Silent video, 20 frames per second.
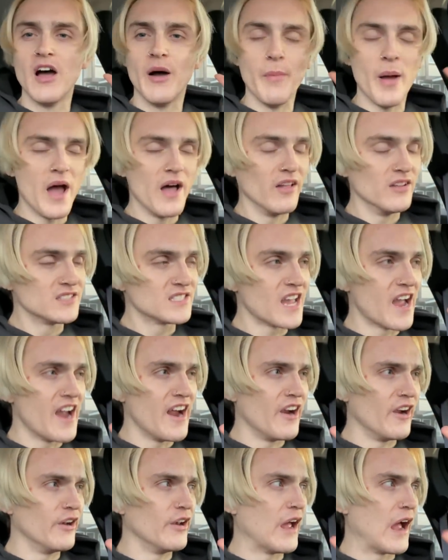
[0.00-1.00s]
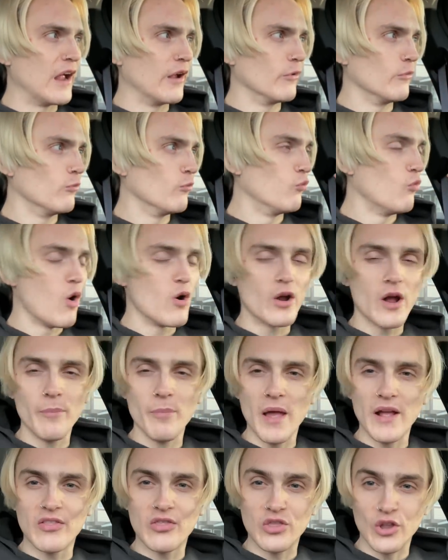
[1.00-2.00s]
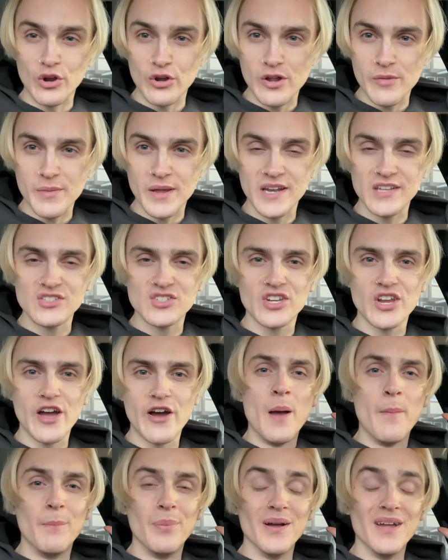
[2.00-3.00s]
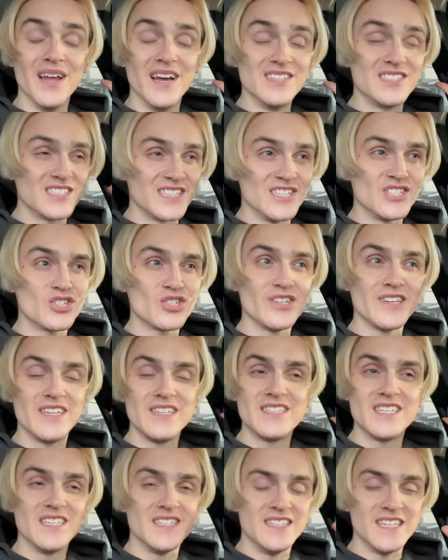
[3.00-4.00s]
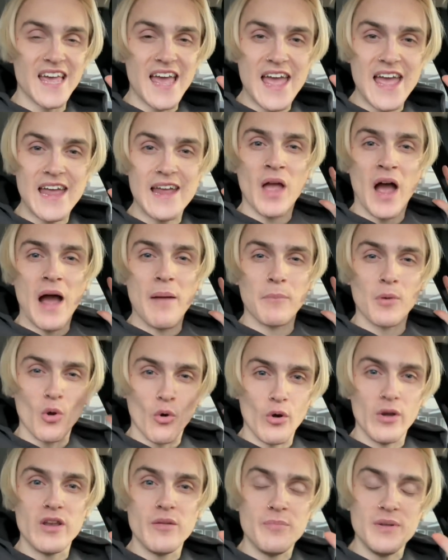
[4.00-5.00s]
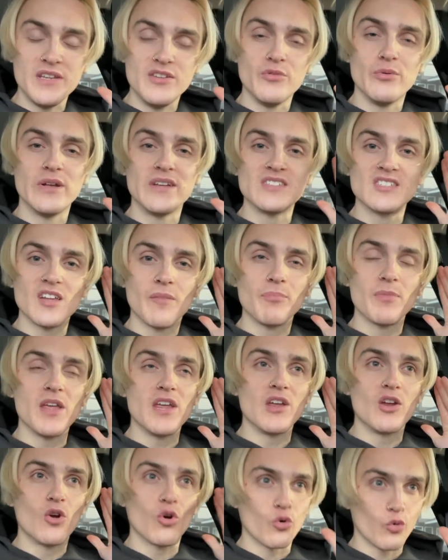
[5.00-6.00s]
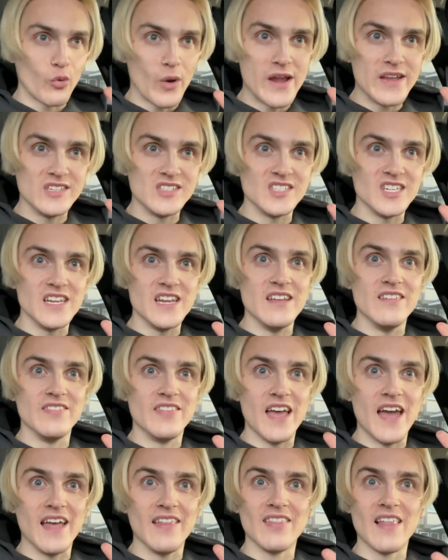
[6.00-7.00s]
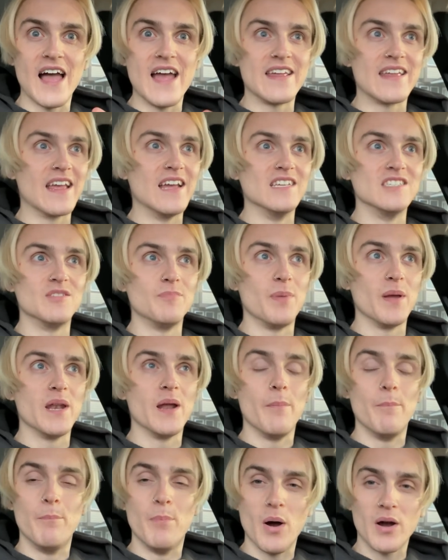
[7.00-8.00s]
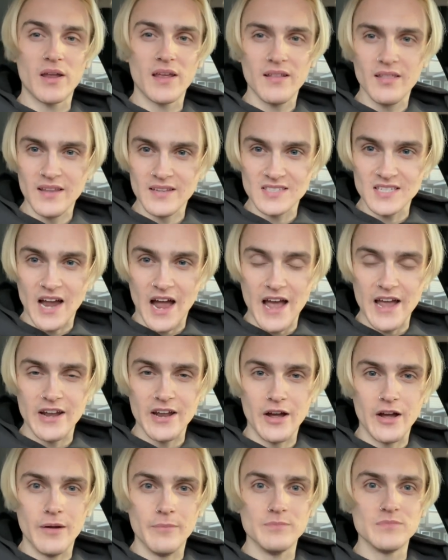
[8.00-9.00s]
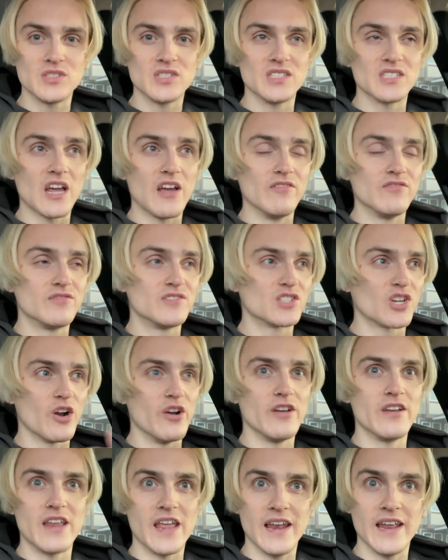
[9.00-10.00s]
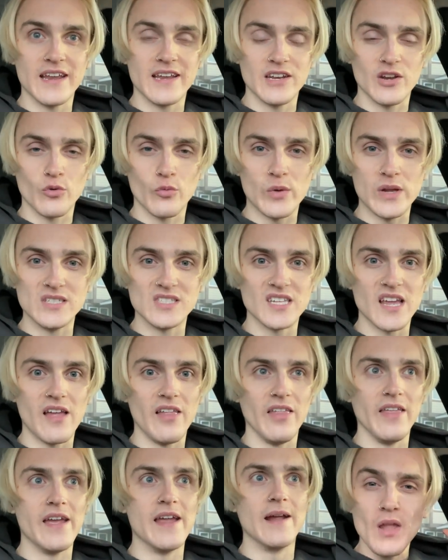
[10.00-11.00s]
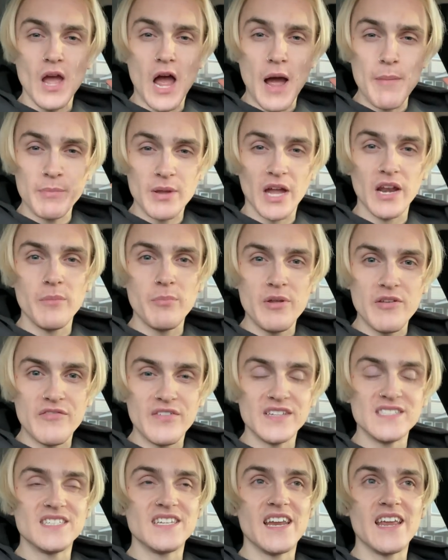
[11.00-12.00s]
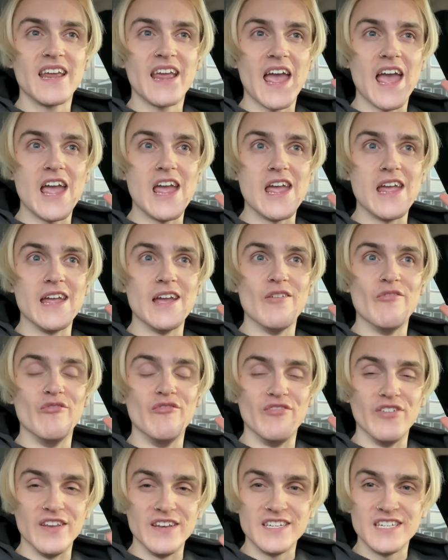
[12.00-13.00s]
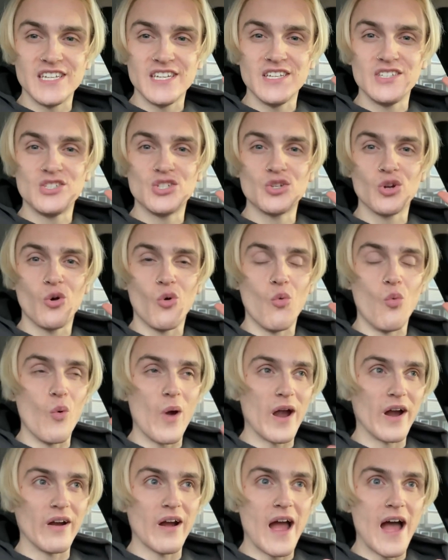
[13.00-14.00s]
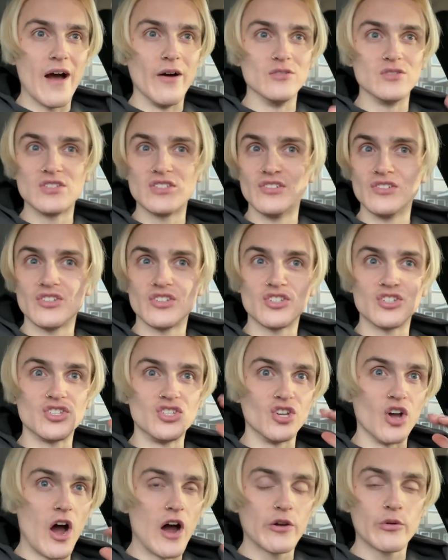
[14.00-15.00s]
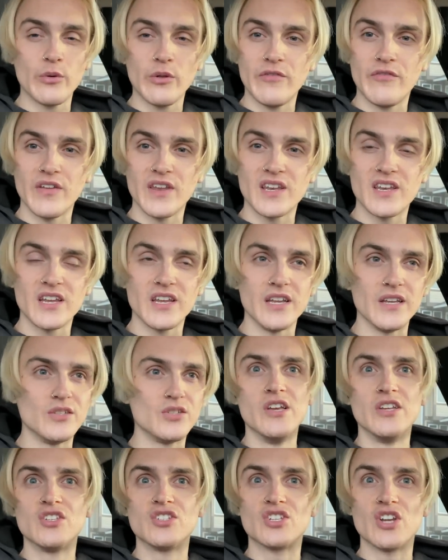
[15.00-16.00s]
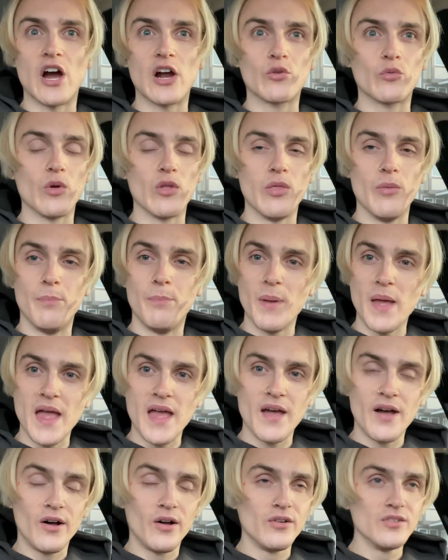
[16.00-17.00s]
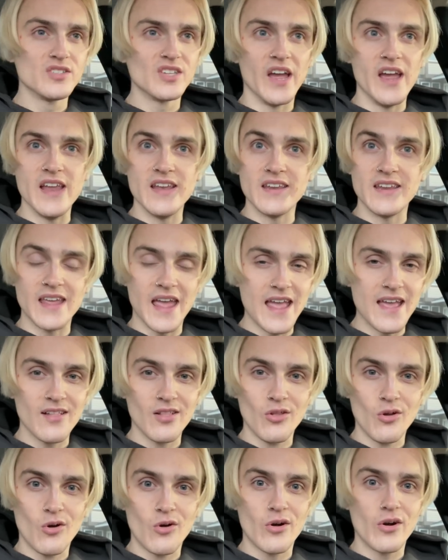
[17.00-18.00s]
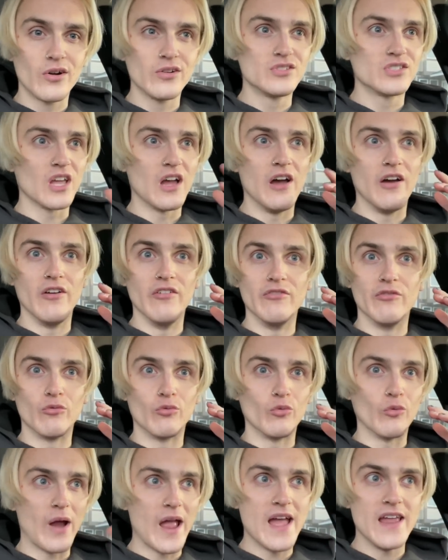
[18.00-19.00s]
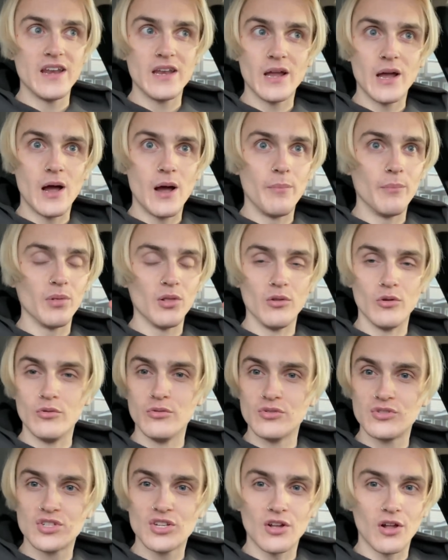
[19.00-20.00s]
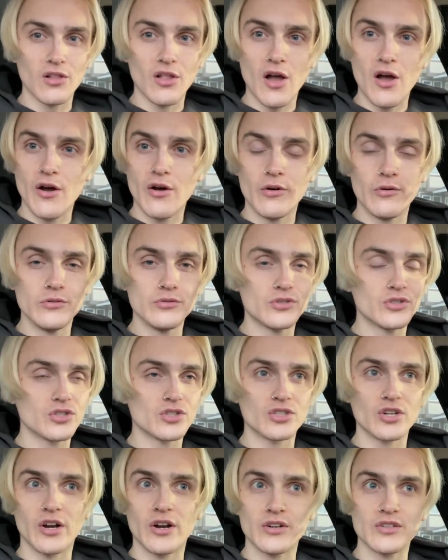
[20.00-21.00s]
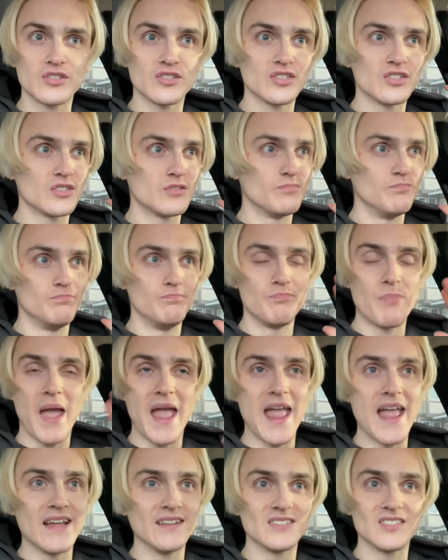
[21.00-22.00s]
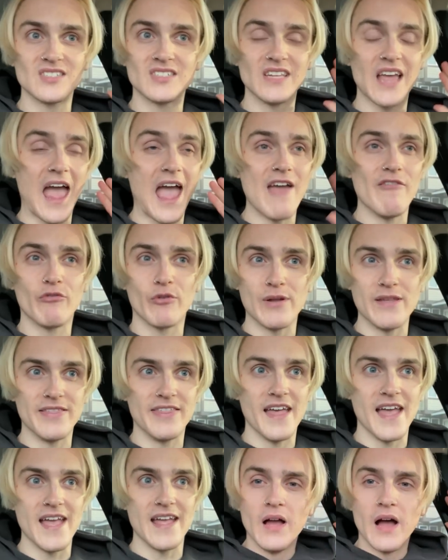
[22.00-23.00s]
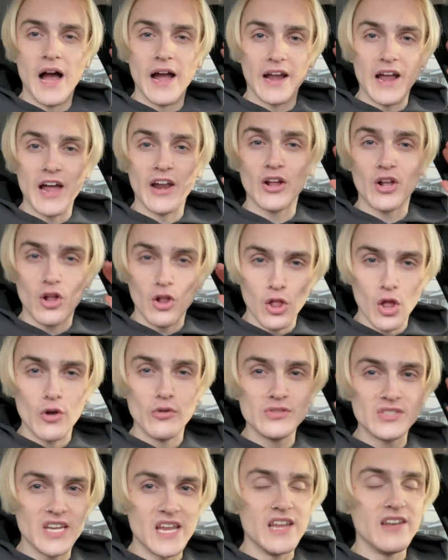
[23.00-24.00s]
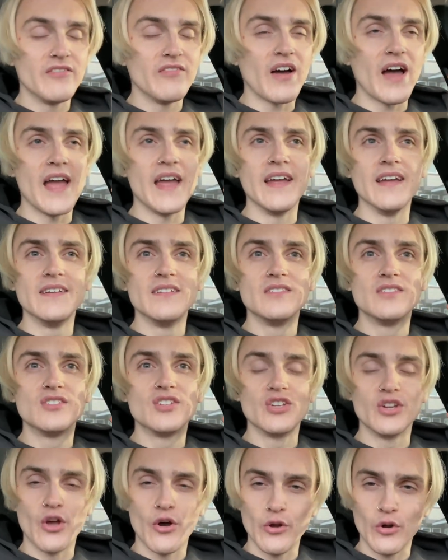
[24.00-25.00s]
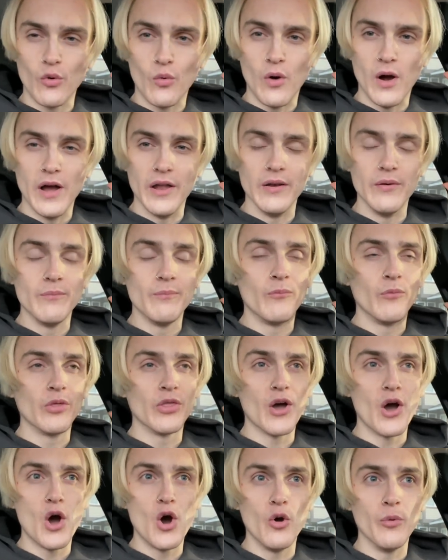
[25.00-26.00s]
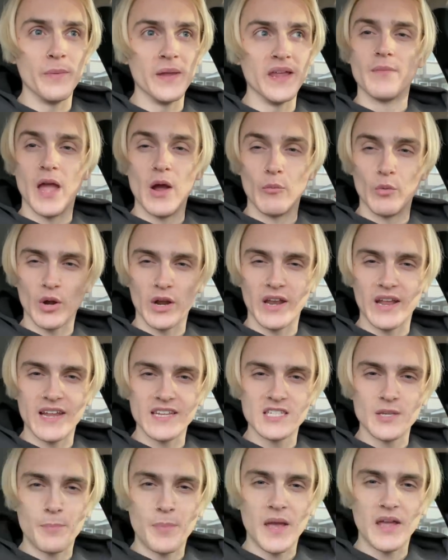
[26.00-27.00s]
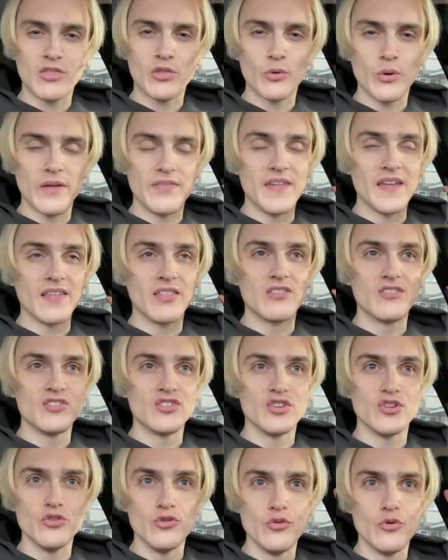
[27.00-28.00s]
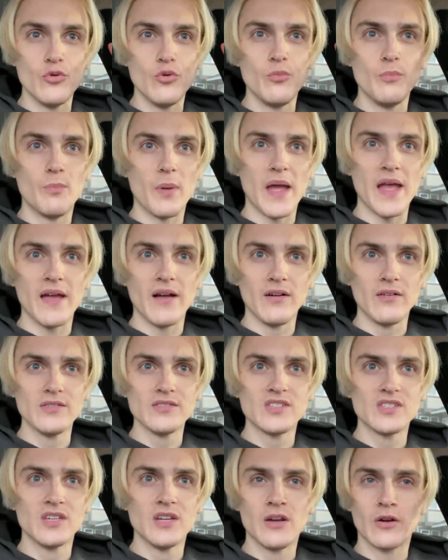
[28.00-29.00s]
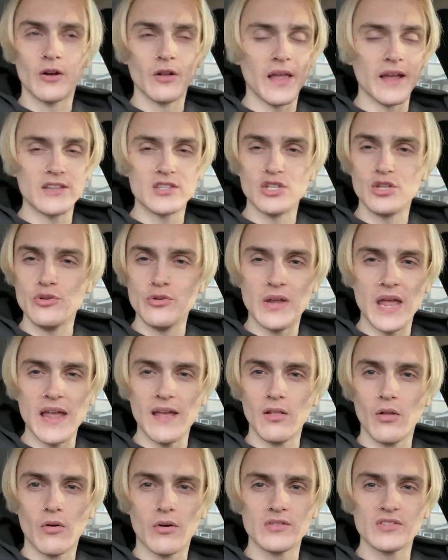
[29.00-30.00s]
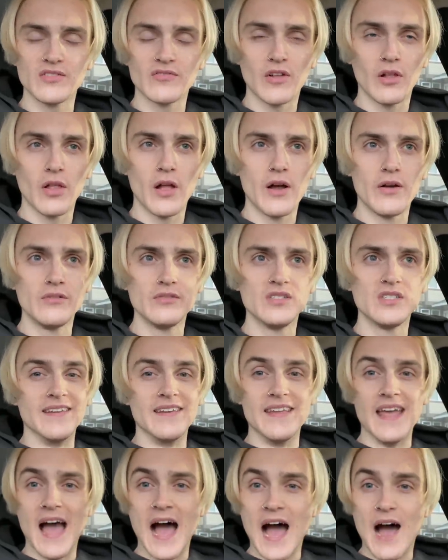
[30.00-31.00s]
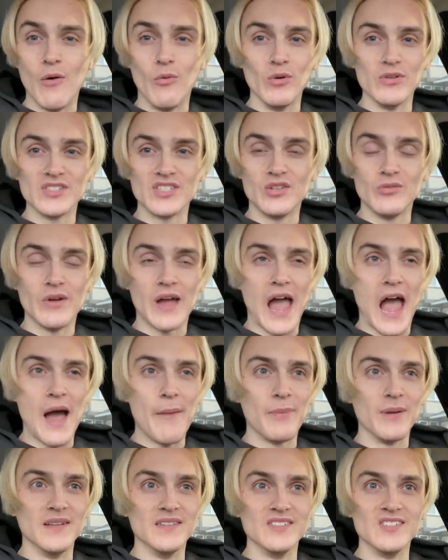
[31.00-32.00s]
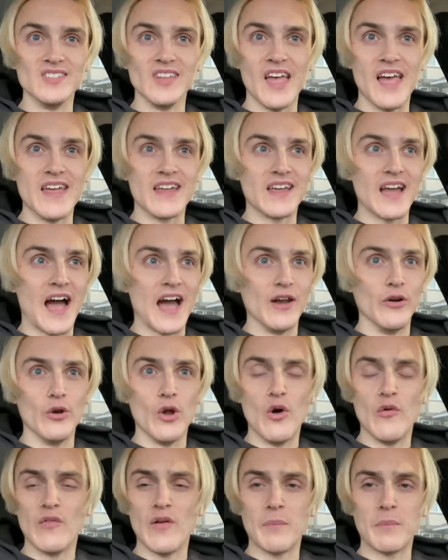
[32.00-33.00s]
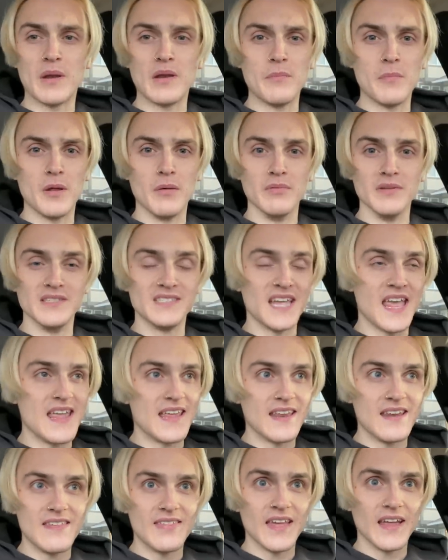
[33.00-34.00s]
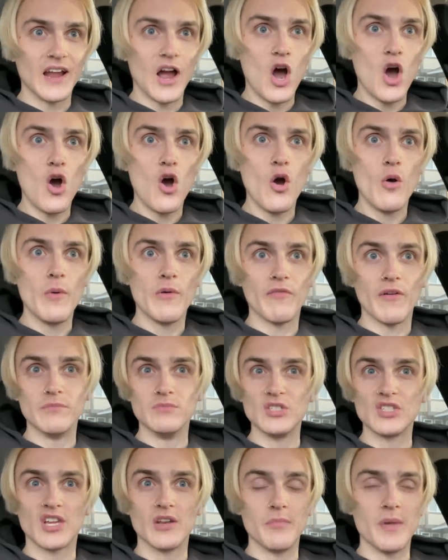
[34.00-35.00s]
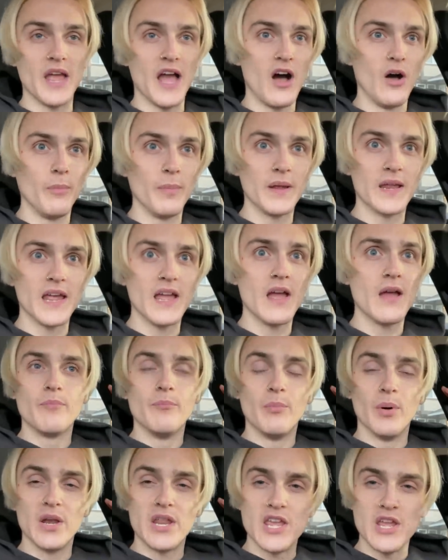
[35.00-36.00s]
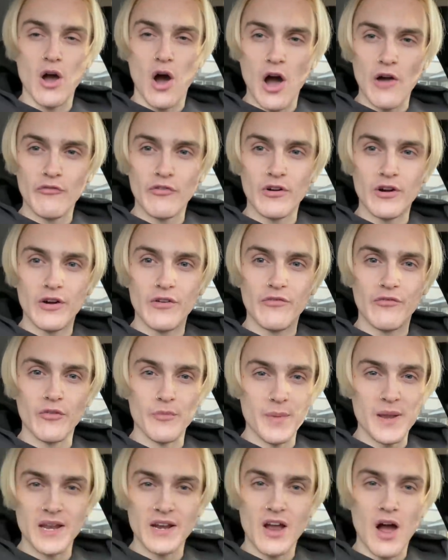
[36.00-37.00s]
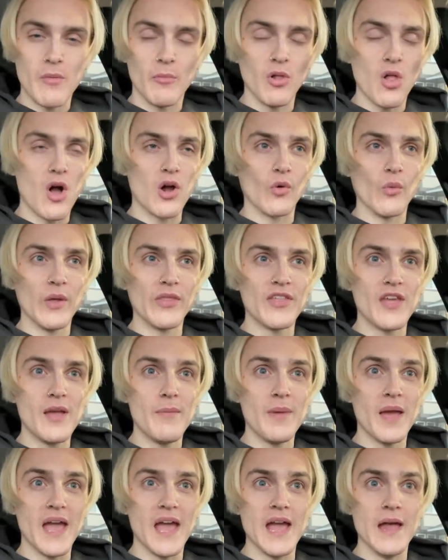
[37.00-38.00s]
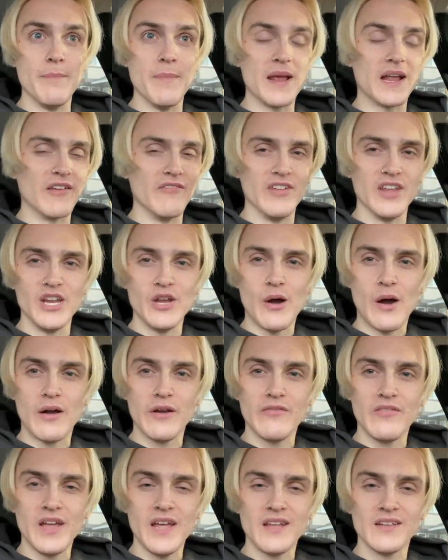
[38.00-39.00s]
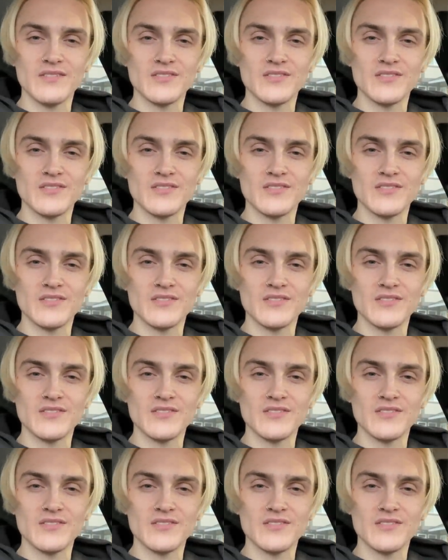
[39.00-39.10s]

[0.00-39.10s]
I'm hella tired. I woke up like 30 minutes ago, but essentially today I'm going to be doing something crazy that like has been a bucket list item since I've started getting into reselling. I'm gonna be visiting a vintage warehouse stocked with vintage, stocked with bales and gaylords of random loose clothes, shirts, pants, everything. I got a closed invite to go to one with a homie. And we're gonna get to pick through, I think, two bales or like two Gaylords of clothes. Yeah, we'll see what happens. Like, I don't know if I'm gonna be able to take anything home, if I'm just gonna be helping him, but he offered for me to come along with him and make a video out of it.